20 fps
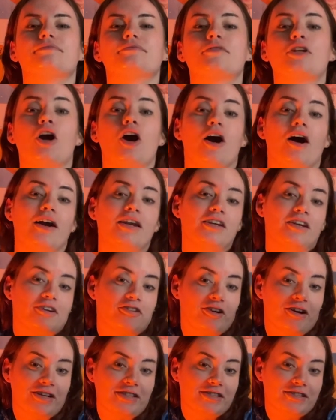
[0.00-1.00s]
Kind of
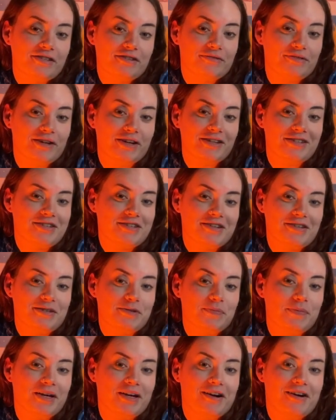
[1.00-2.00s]
crisis averted,
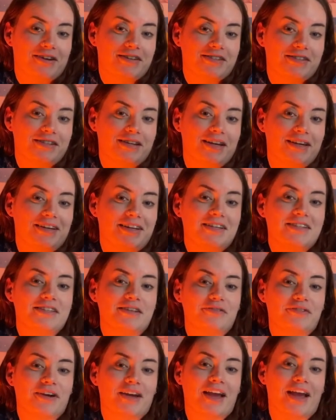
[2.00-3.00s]
because at least
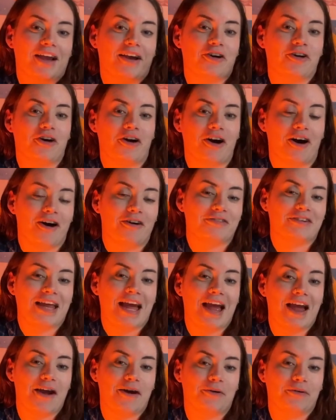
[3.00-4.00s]
if I get cut off
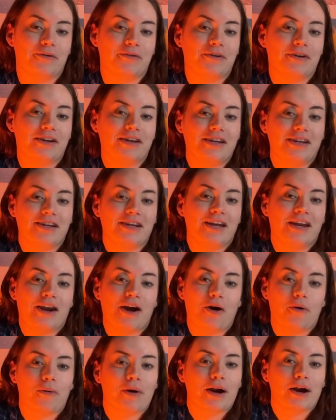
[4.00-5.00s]
now, you
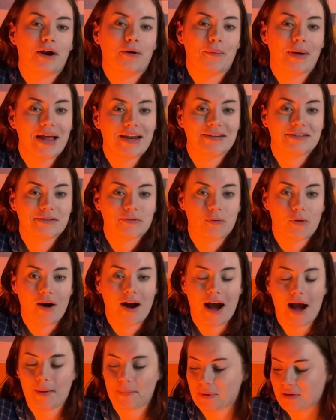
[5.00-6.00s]
know where I went and what
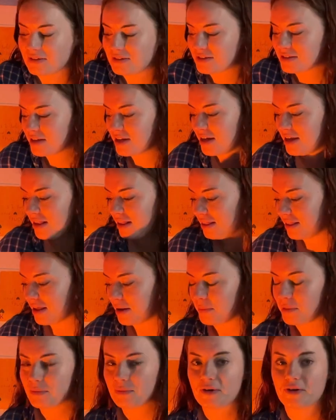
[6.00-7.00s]
happened. Let
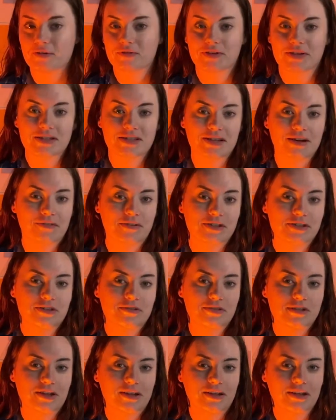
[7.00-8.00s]
me move this ever so
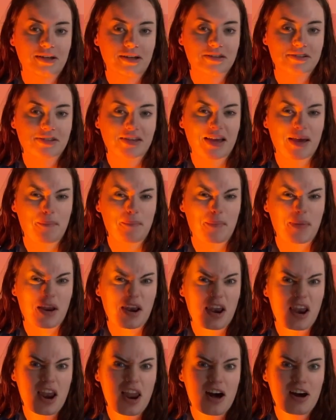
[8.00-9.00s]
slightly because I'm getting
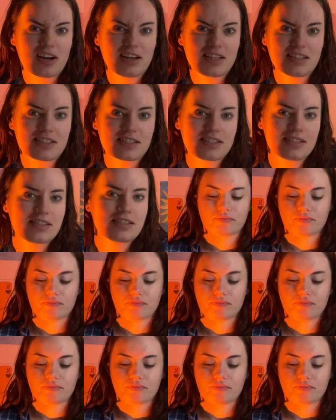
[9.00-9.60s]
blinded.